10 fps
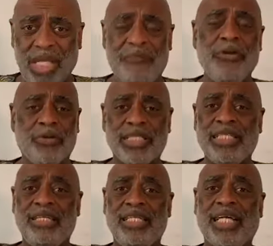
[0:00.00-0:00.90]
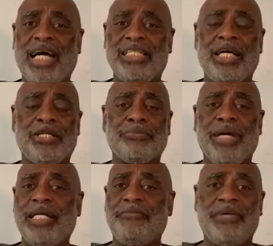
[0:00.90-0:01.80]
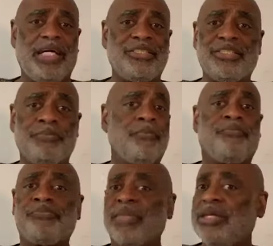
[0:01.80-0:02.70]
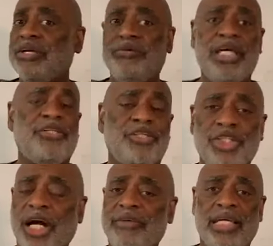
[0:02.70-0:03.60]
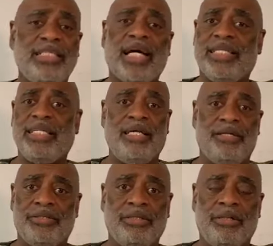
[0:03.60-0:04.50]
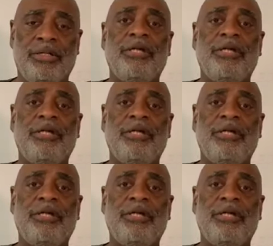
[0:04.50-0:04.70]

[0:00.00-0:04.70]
if you want to see these ideas manifest, then you need to share these ideas,